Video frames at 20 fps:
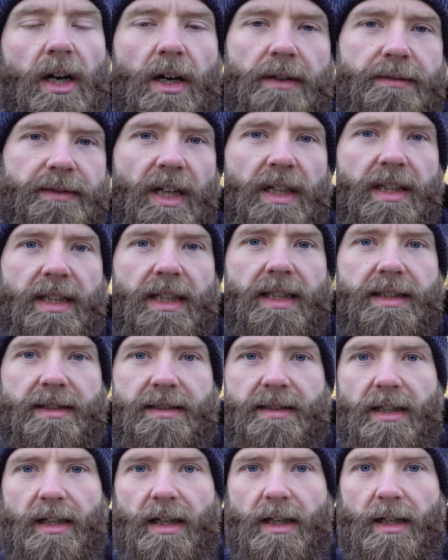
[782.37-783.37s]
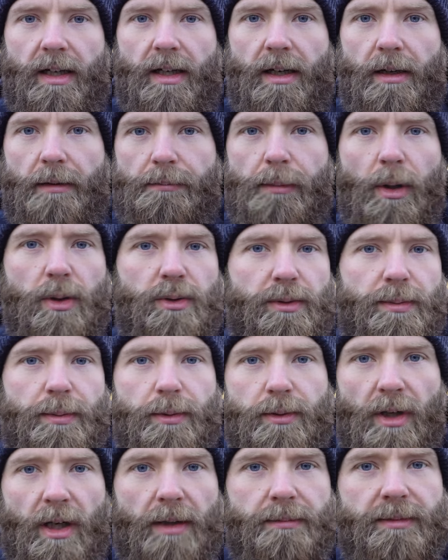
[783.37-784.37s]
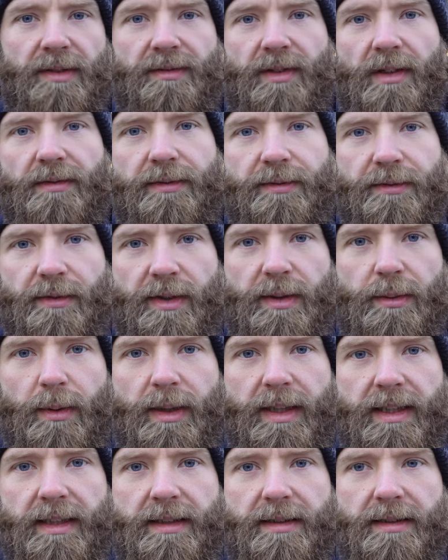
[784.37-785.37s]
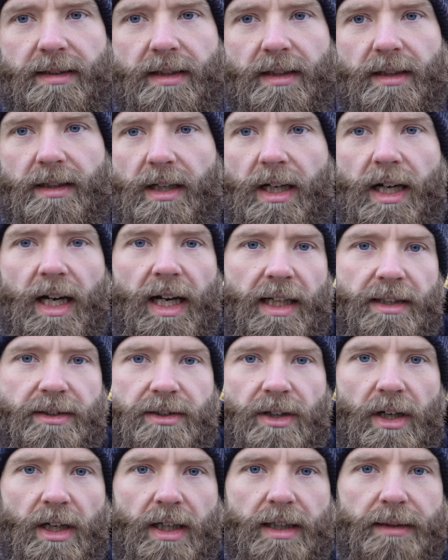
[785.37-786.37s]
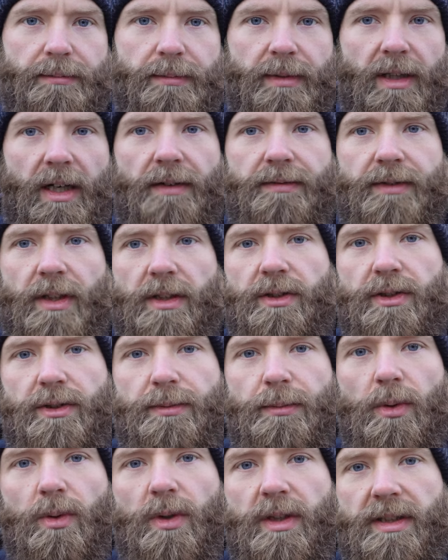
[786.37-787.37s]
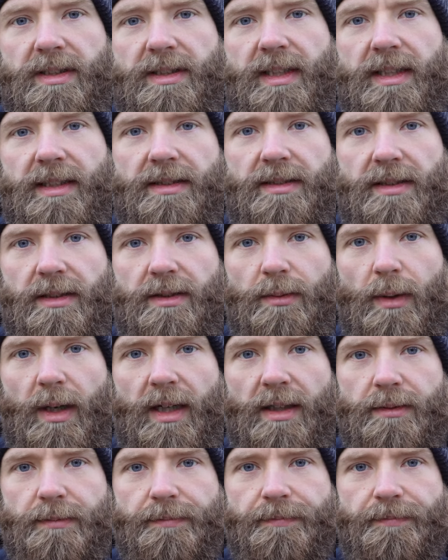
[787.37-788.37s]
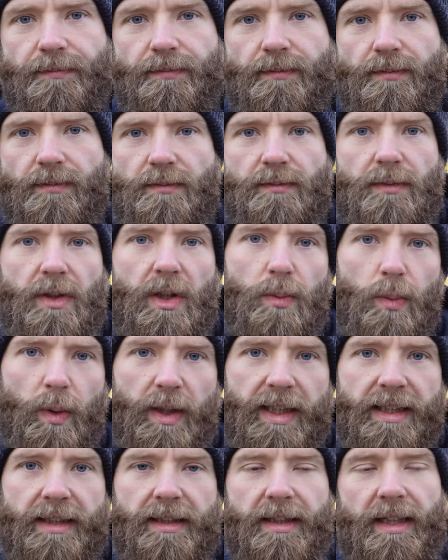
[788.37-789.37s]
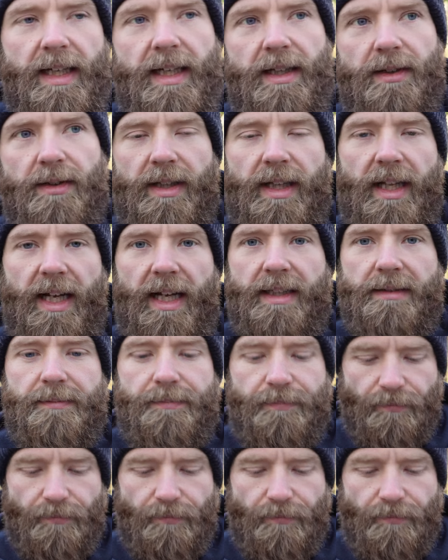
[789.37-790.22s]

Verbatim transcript: I've done this multiple times, I've done three weeks at a time, I've done smaller stints as well, week here and there.